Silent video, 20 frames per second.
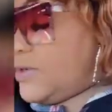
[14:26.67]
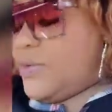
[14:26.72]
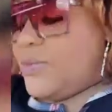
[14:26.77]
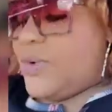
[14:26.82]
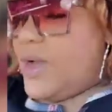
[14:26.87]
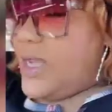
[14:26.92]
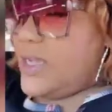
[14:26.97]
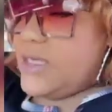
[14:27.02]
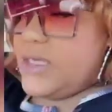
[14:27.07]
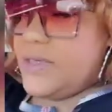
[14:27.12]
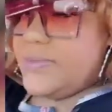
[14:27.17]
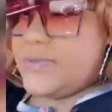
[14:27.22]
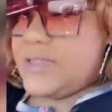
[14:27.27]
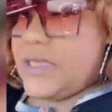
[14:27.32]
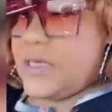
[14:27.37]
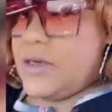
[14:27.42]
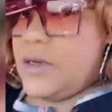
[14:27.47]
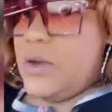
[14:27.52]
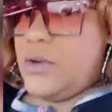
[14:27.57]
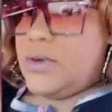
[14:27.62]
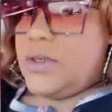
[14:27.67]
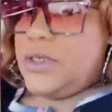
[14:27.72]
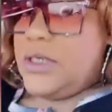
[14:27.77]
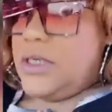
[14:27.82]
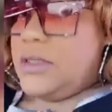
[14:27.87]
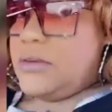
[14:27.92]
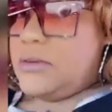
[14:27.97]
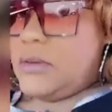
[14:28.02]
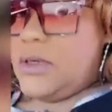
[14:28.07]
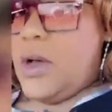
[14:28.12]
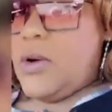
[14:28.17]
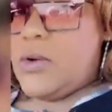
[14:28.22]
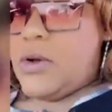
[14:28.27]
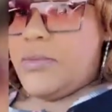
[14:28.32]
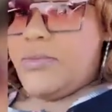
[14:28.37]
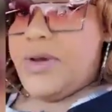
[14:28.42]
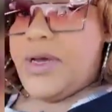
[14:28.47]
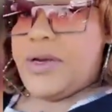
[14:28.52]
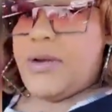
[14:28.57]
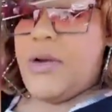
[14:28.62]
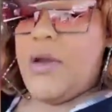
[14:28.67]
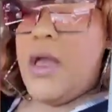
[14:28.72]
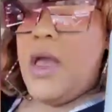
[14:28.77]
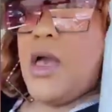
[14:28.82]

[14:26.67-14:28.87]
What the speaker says: know why I keep saying coconut. Cocoa butter.